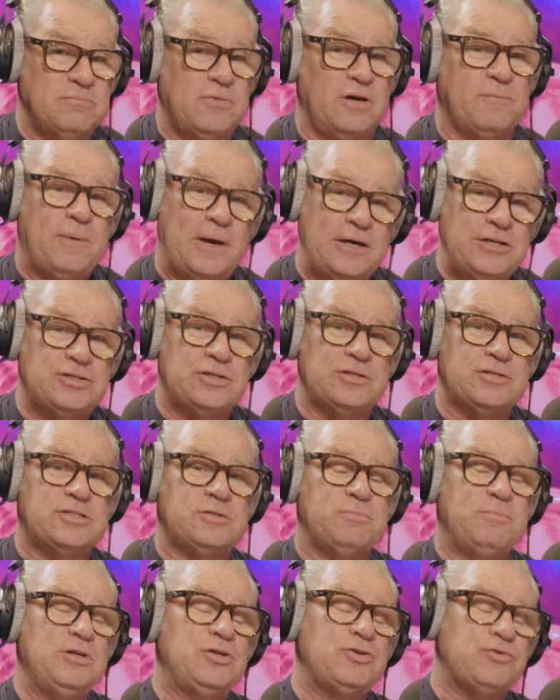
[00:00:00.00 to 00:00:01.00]
my patience
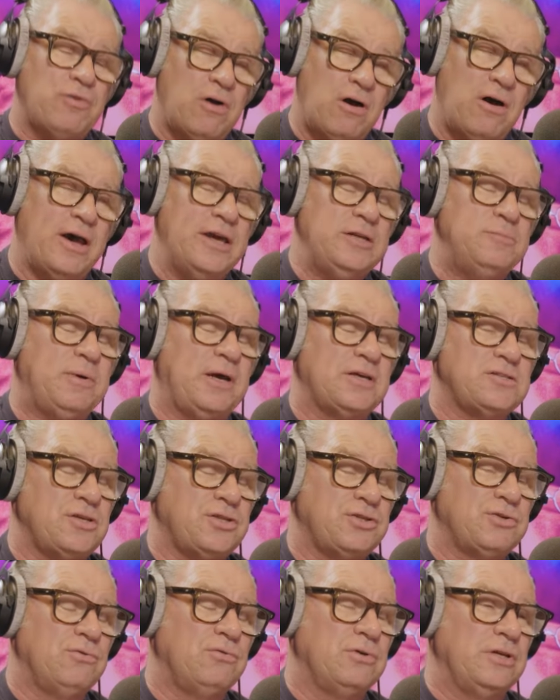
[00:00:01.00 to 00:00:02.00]
to be tried because I
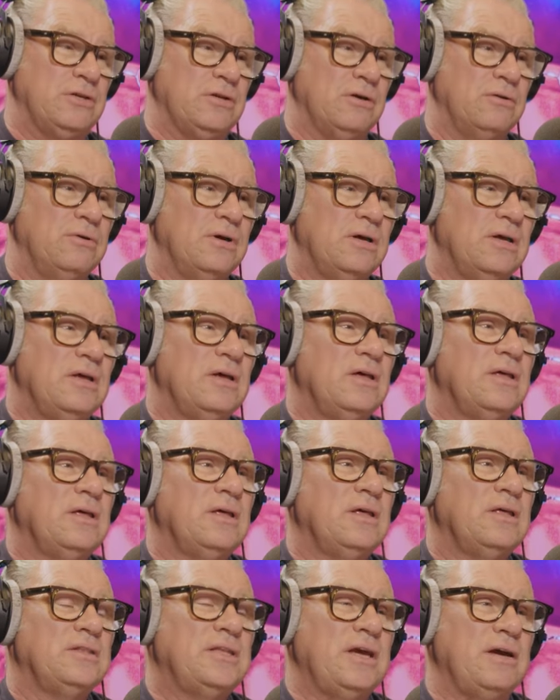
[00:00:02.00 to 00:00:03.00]
thought, you know,
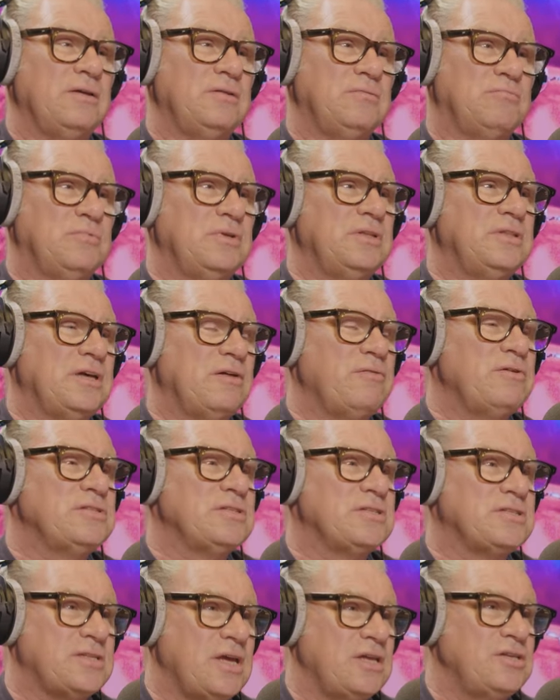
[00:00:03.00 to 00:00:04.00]
there is a
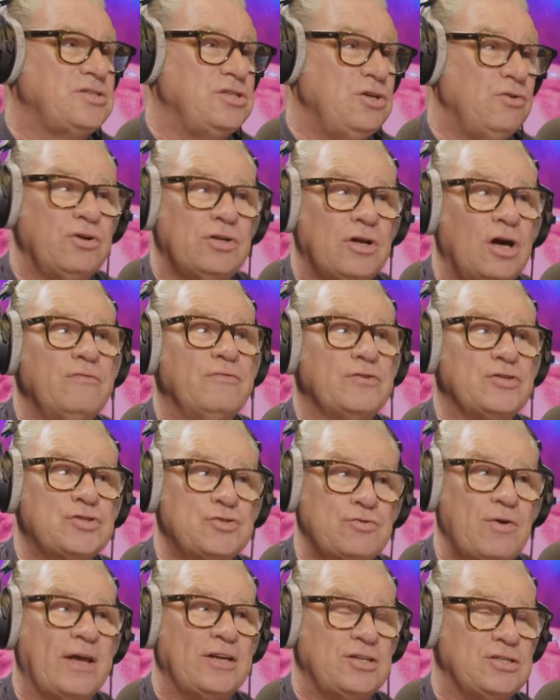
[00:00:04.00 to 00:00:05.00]
sense you could
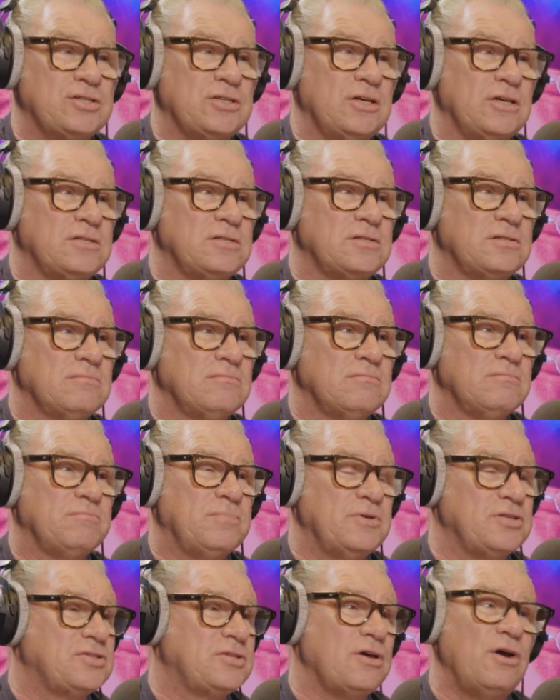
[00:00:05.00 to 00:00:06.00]
overstretch this,
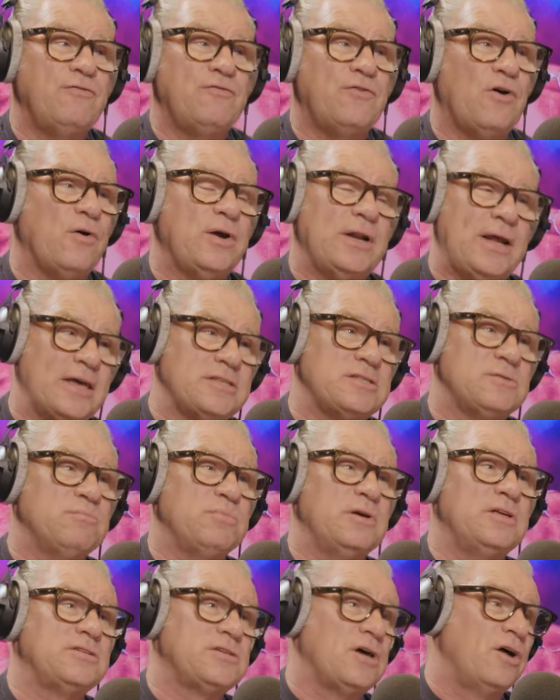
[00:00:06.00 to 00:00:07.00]
but so far it hasn't
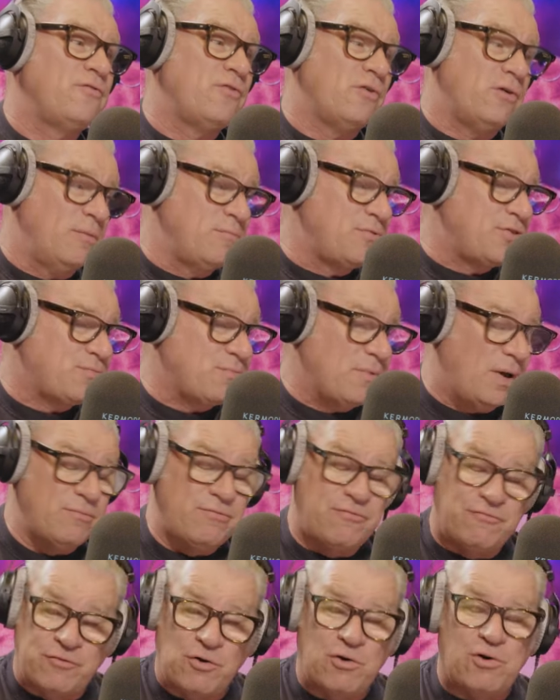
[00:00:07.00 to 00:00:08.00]
been. So far I'm
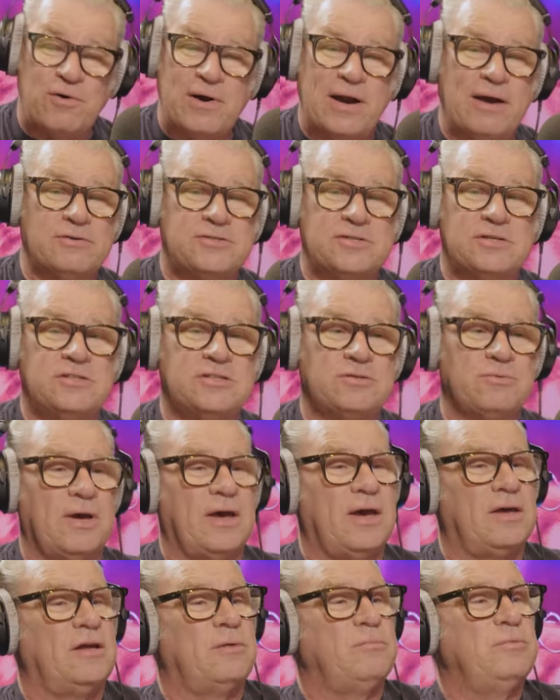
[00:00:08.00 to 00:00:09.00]
4 hours into it
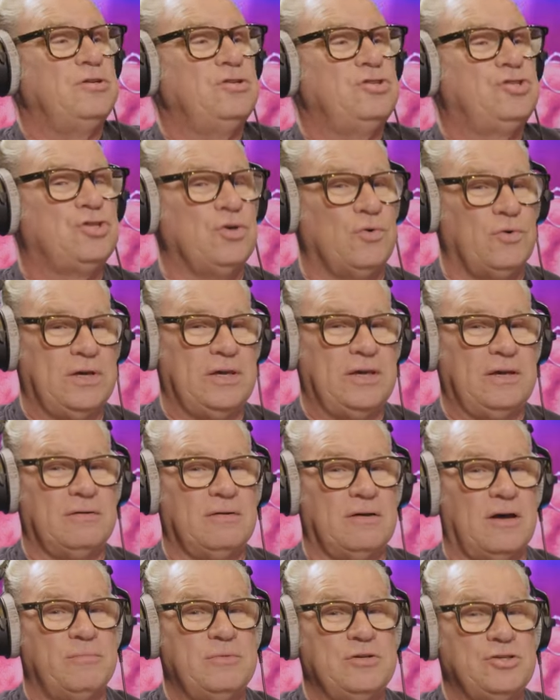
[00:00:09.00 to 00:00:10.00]
and I'm enjoying
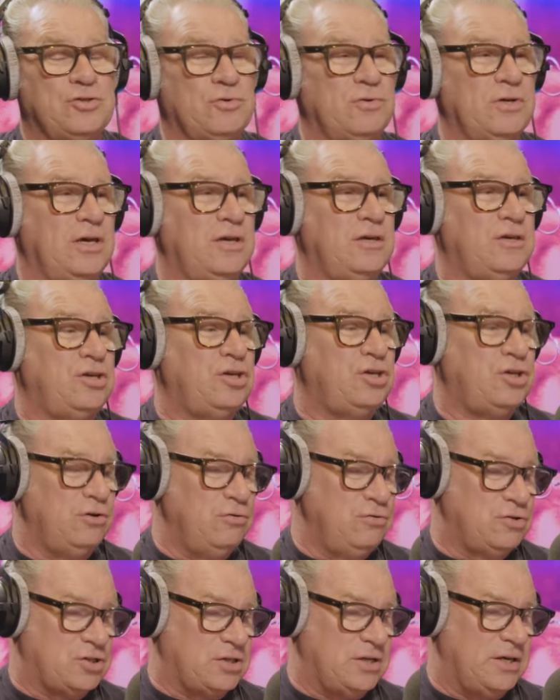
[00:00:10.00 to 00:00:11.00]
it
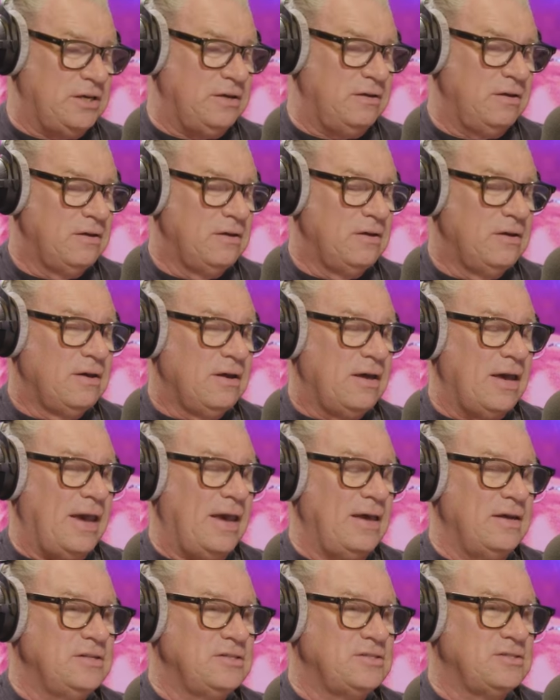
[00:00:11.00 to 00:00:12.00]
hugely.
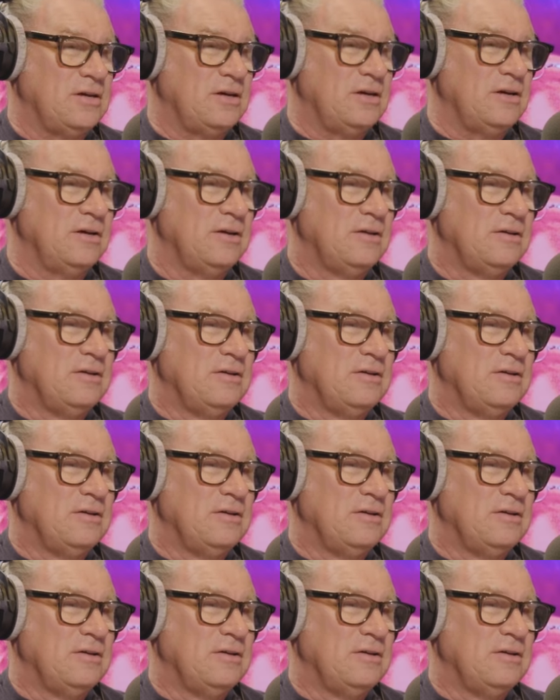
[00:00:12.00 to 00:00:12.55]
And the